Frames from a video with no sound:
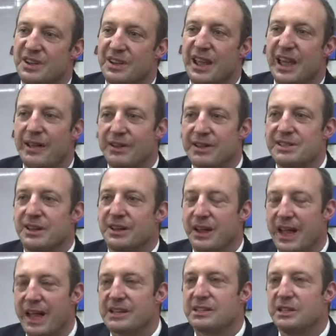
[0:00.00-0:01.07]
they're having
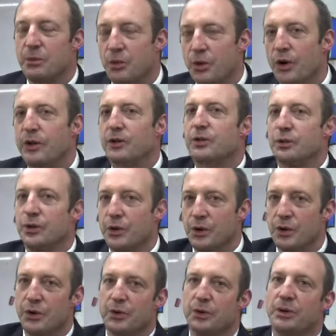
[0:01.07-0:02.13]
to actually work
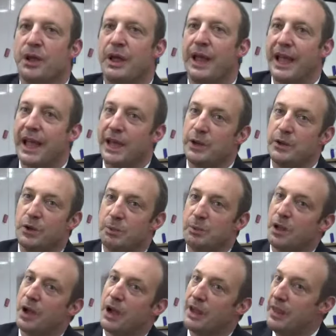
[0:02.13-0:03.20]
through how do you
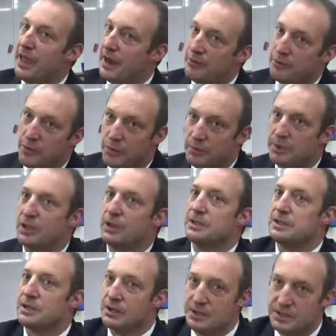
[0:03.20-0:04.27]
apply that formula
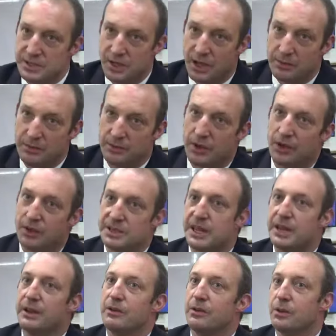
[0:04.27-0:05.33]
to this type of
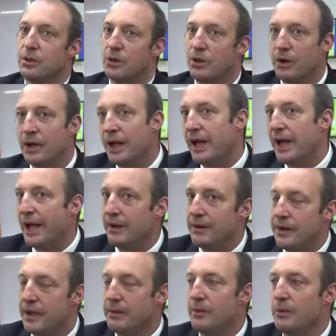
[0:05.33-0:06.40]
content, or how do
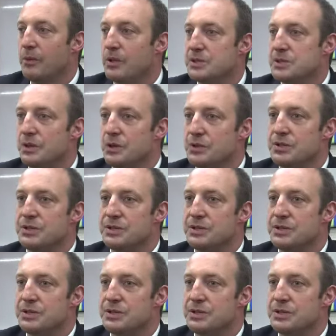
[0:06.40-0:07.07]
you come up with a solution.